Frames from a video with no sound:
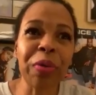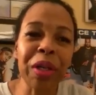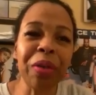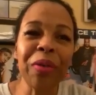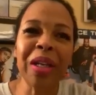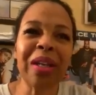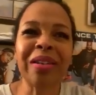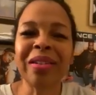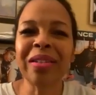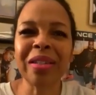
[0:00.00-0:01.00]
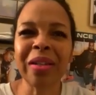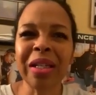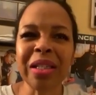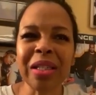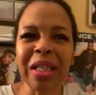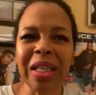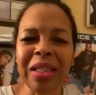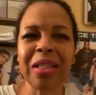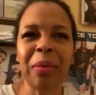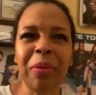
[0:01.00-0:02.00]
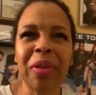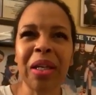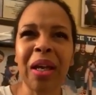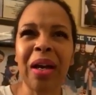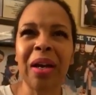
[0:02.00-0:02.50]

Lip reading: reunion. So let's get some of the